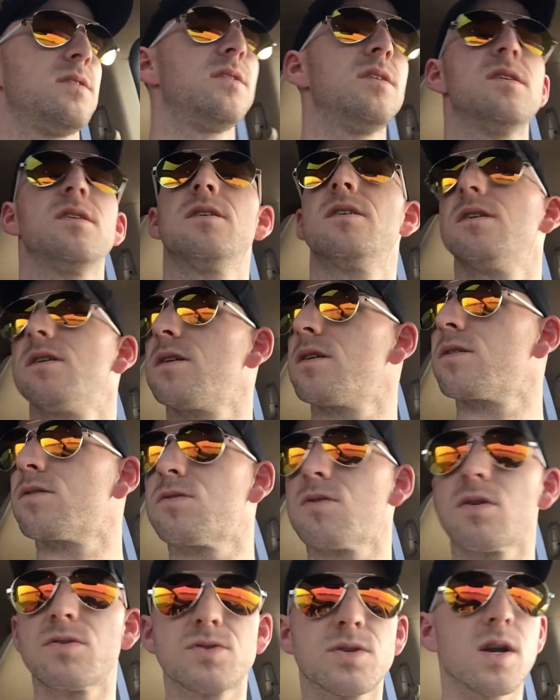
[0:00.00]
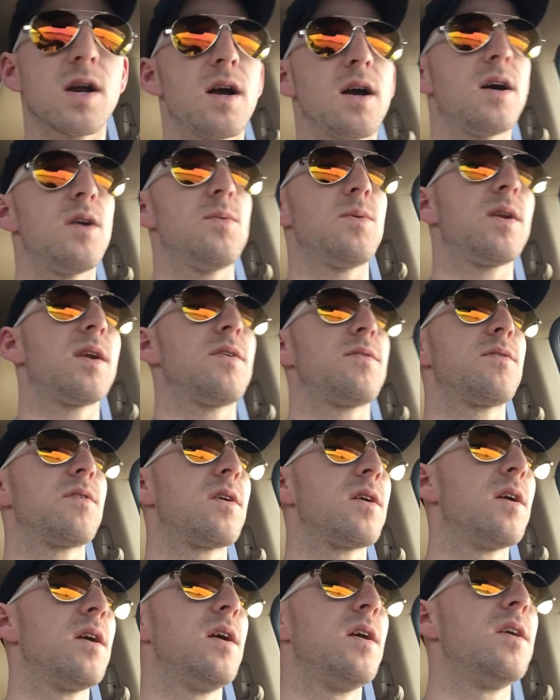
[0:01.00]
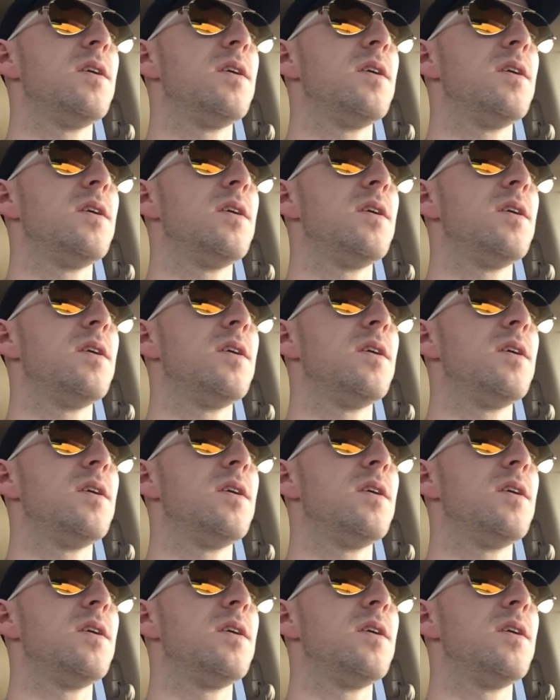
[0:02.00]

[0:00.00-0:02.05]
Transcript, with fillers: the grocery aisle whatever